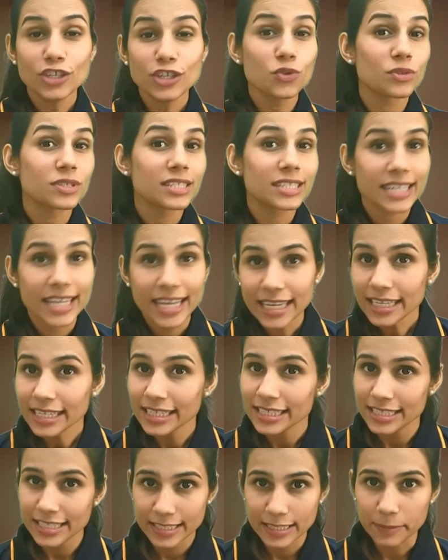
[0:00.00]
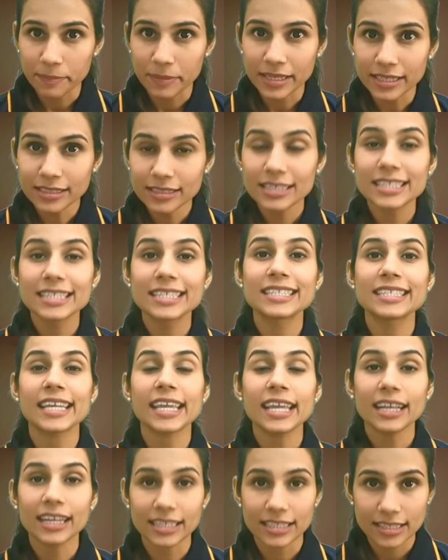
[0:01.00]
So stay disciplined,
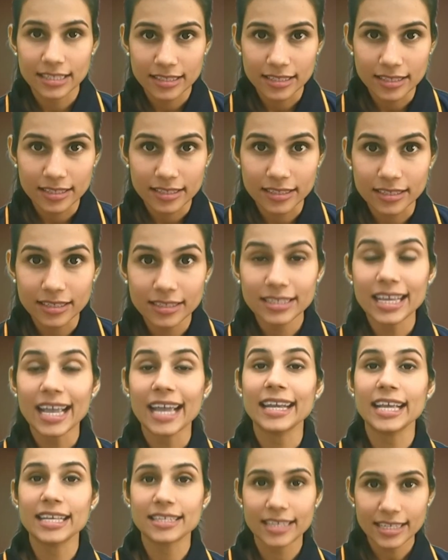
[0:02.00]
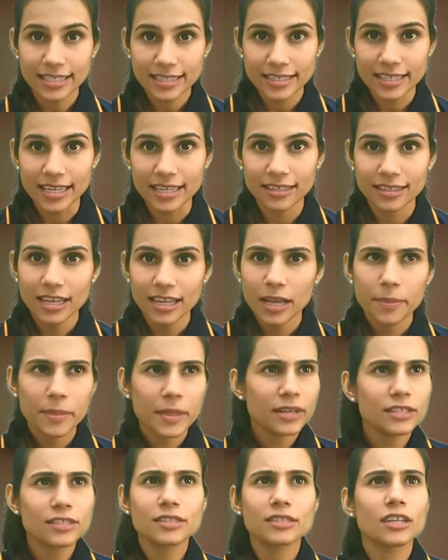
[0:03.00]
stay consistent. And as I said,
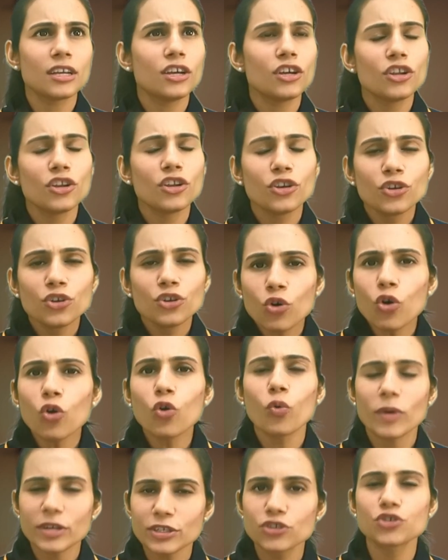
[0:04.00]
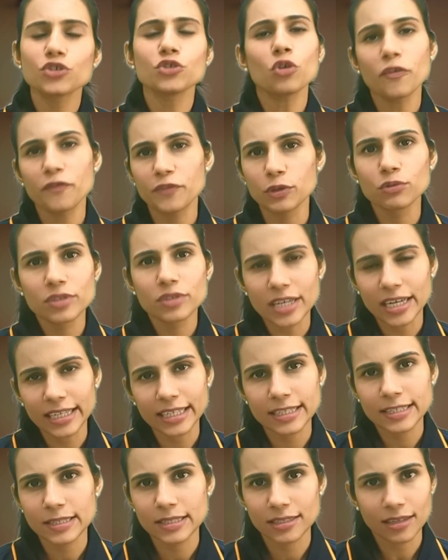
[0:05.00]
there is no question of you
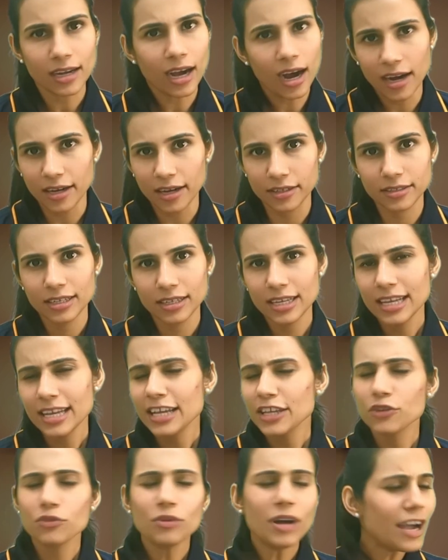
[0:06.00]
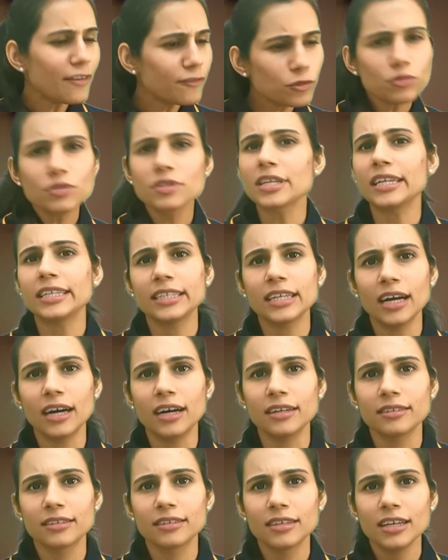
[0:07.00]
studying hard. You have to study
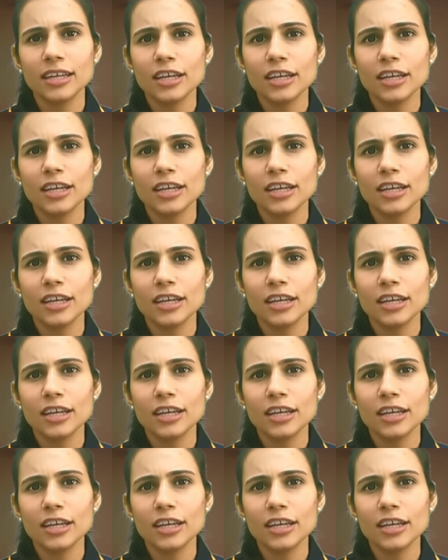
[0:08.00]
hard.